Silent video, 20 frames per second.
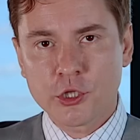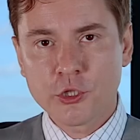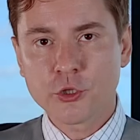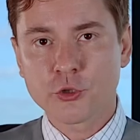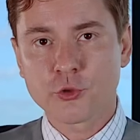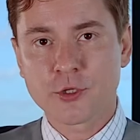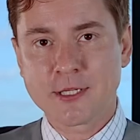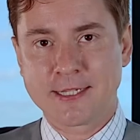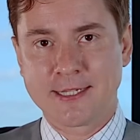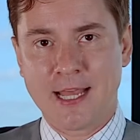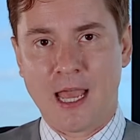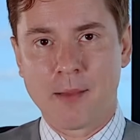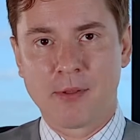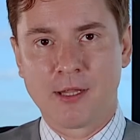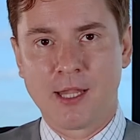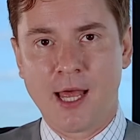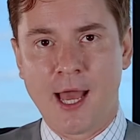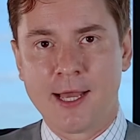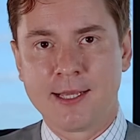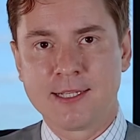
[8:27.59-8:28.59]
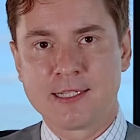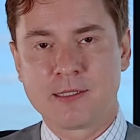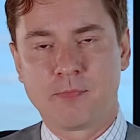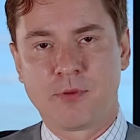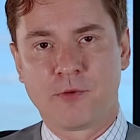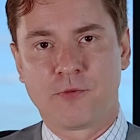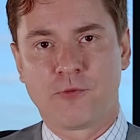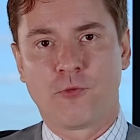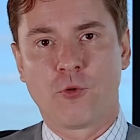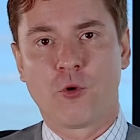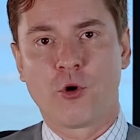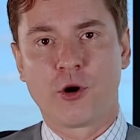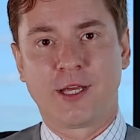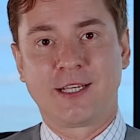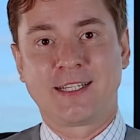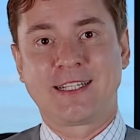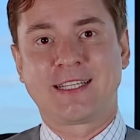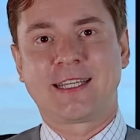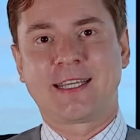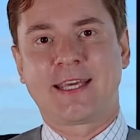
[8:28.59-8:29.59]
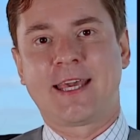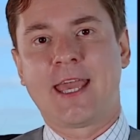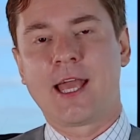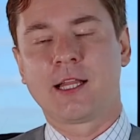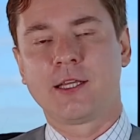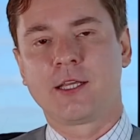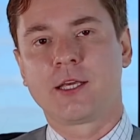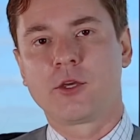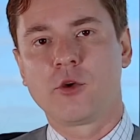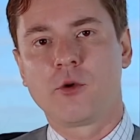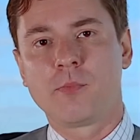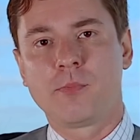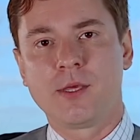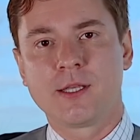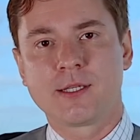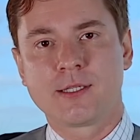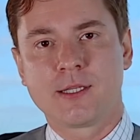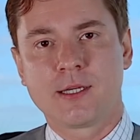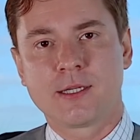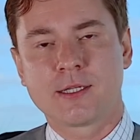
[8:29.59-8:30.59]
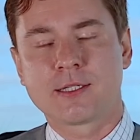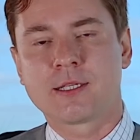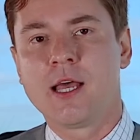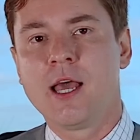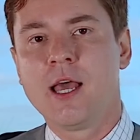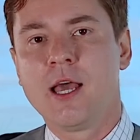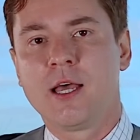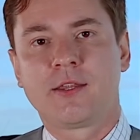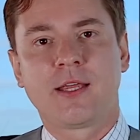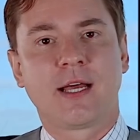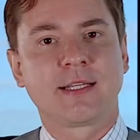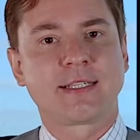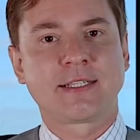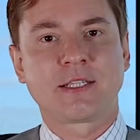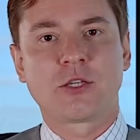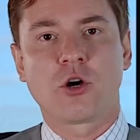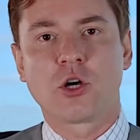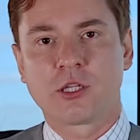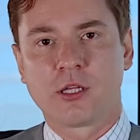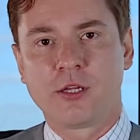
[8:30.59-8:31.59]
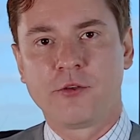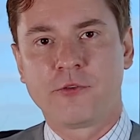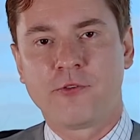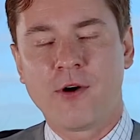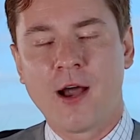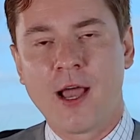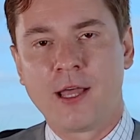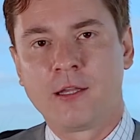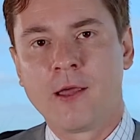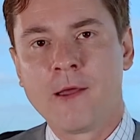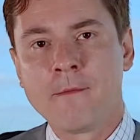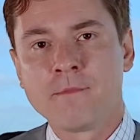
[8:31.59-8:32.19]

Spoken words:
you need to stabilize before scaling your business, that's totally fine.